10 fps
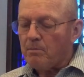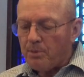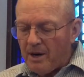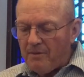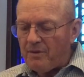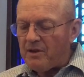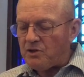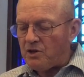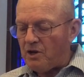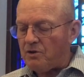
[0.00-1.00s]
Pray for
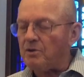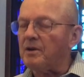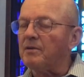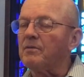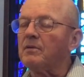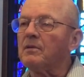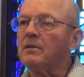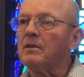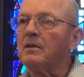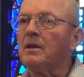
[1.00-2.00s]
this country.
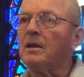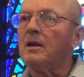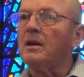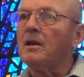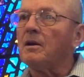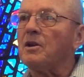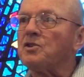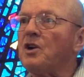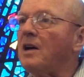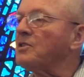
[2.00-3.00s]
Because
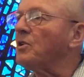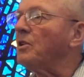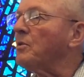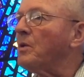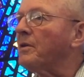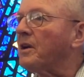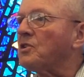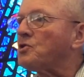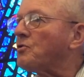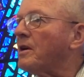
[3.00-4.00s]
God's the only one that can
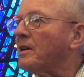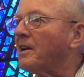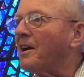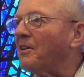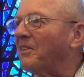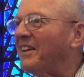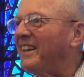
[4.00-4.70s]
straighten it out.